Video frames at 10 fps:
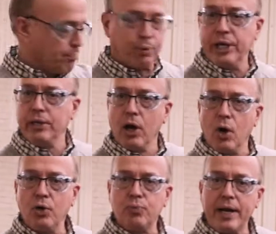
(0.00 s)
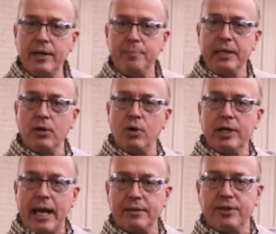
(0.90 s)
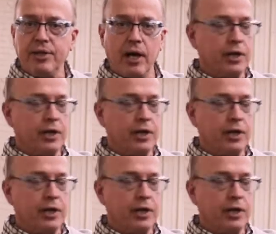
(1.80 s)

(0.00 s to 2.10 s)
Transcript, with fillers: preload, ready to be loaded onto the